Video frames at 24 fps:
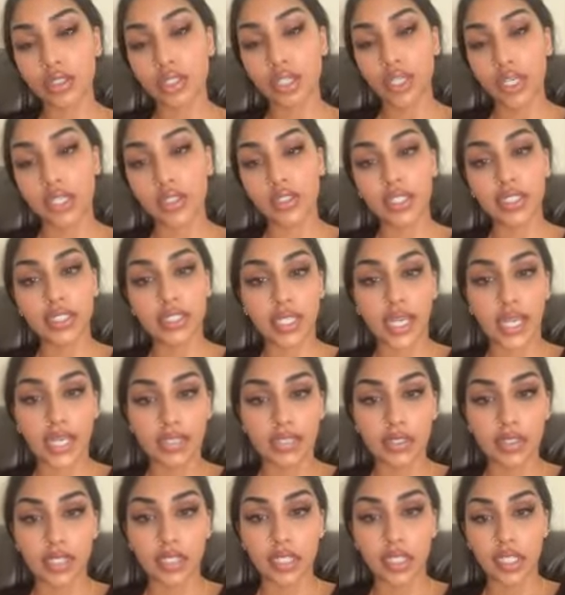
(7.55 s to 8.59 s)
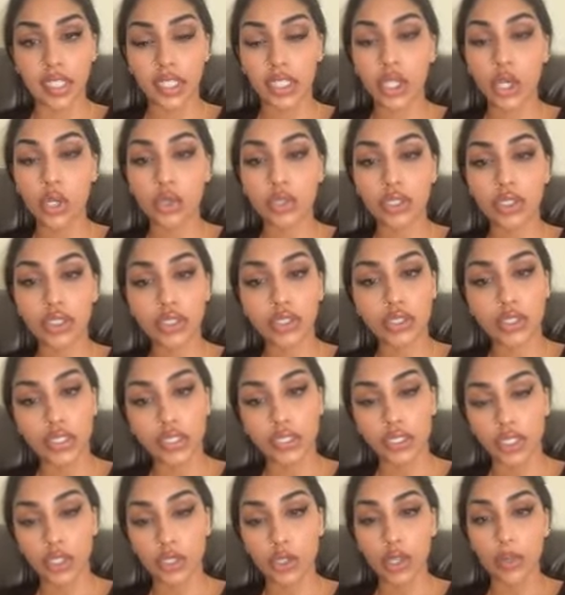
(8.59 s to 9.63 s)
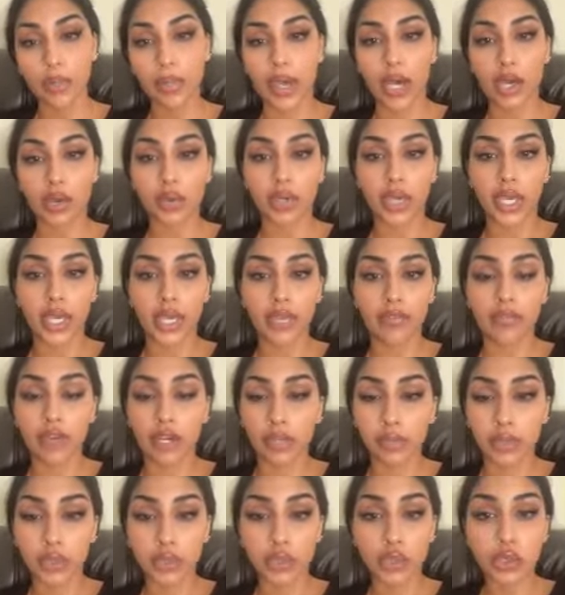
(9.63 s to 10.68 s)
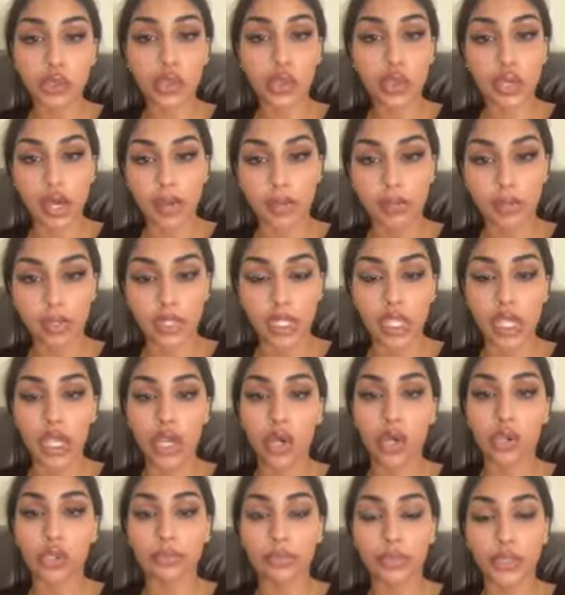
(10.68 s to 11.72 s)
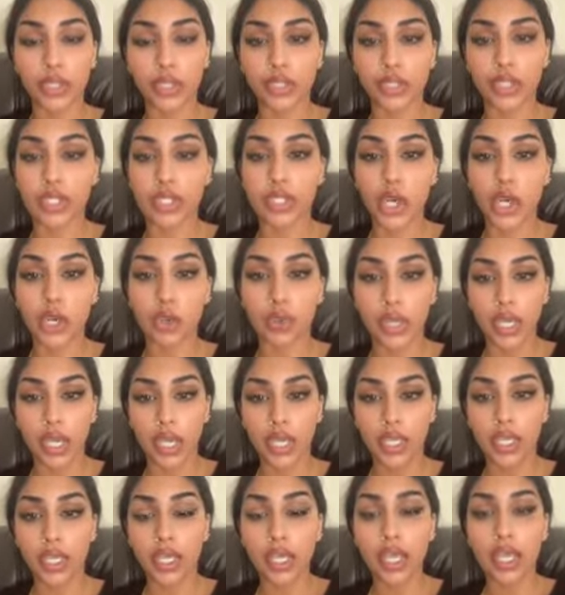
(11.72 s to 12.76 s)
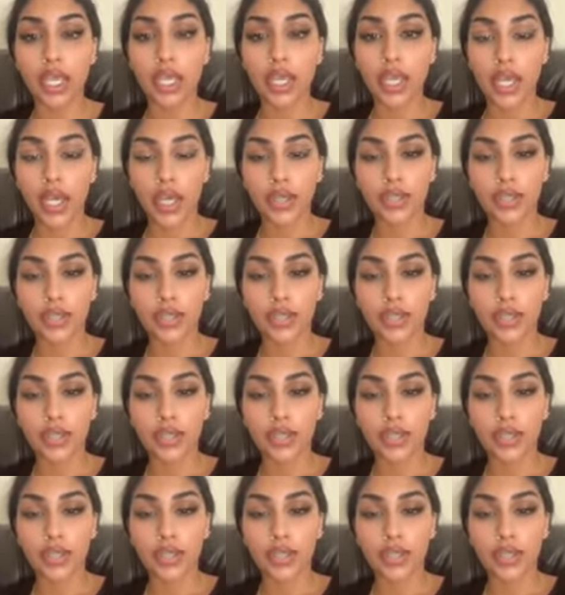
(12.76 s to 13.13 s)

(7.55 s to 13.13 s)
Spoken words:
In this case study, it goes into detail about a pharmaceutical company called Merck Co. Inc. and